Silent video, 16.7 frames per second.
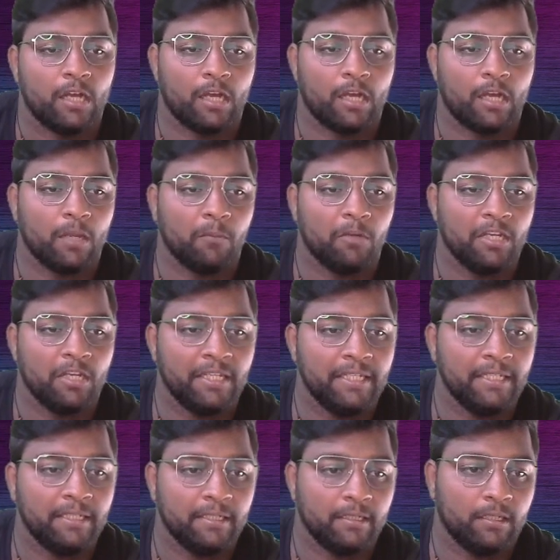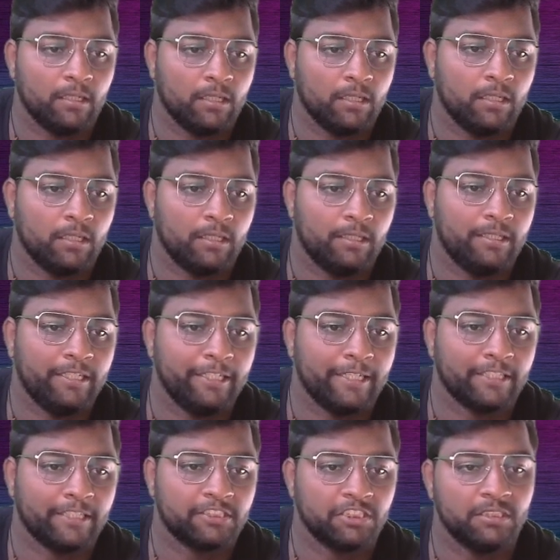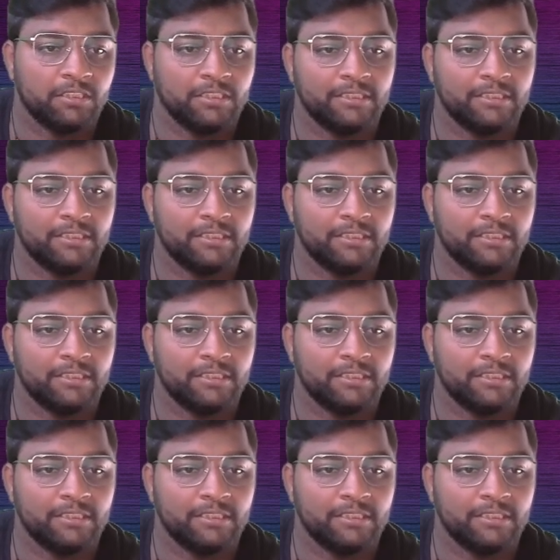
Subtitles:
Anomaly detection